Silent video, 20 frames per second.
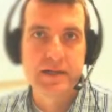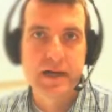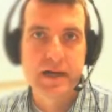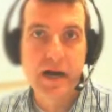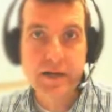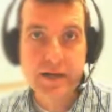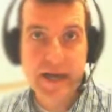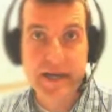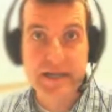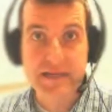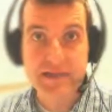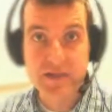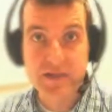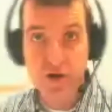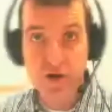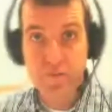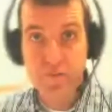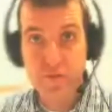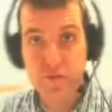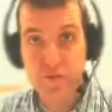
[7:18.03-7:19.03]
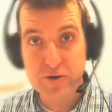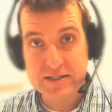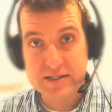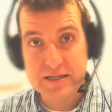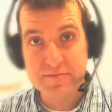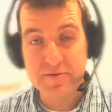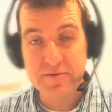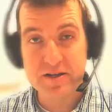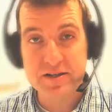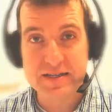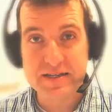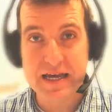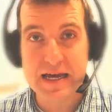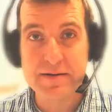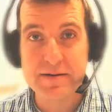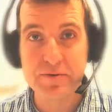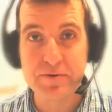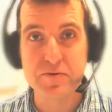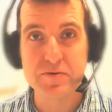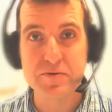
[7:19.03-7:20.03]
Okay, so pretty simple
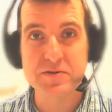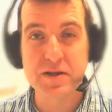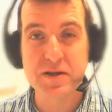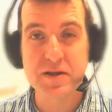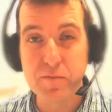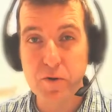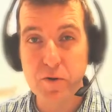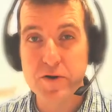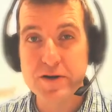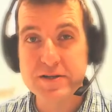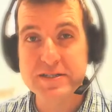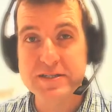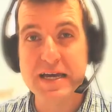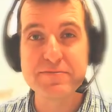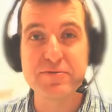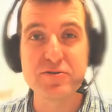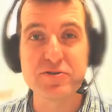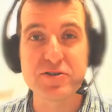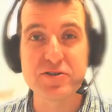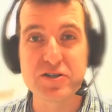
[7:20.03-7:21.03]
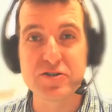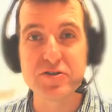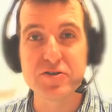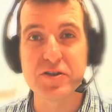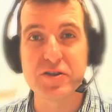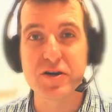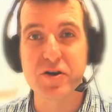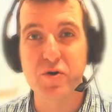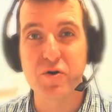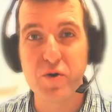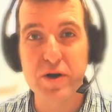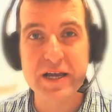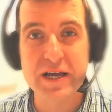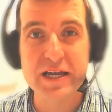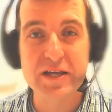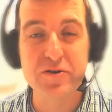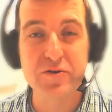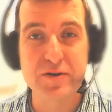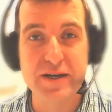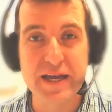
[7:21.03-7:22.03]
examples. The more examples you do, the quicker
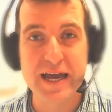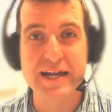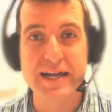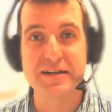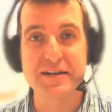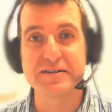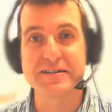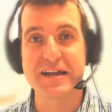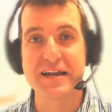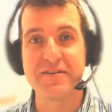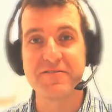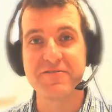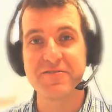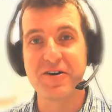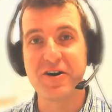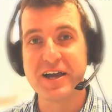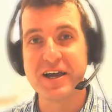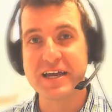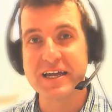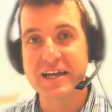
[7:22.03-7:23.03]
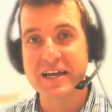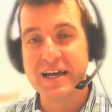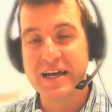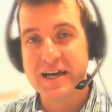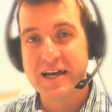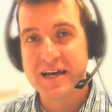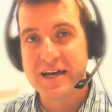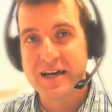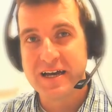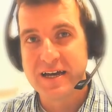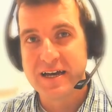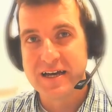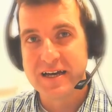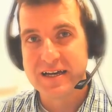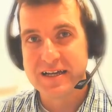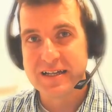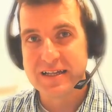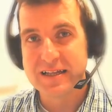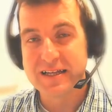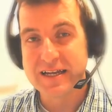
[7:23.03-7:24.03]
you'll get at identifying
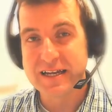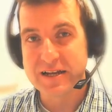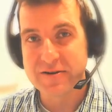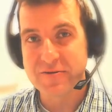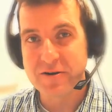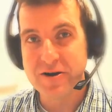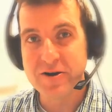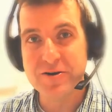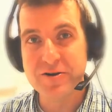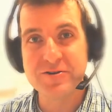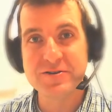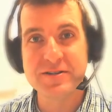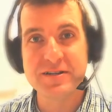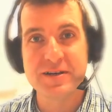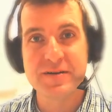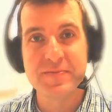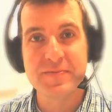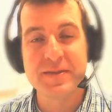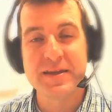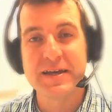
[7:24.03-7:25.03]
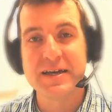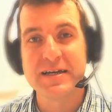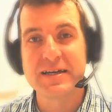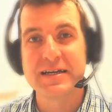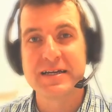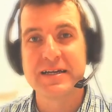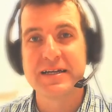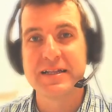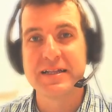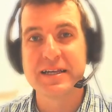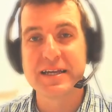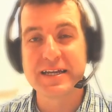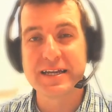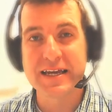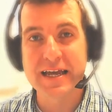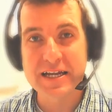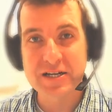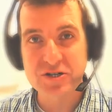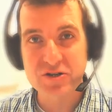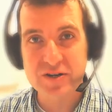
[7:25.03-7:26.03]
leading rows, leading
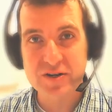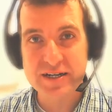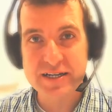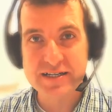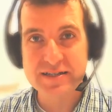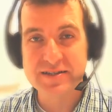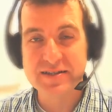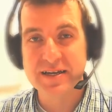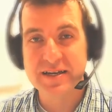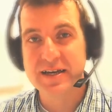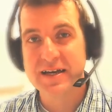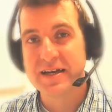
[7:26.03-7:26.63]
entries,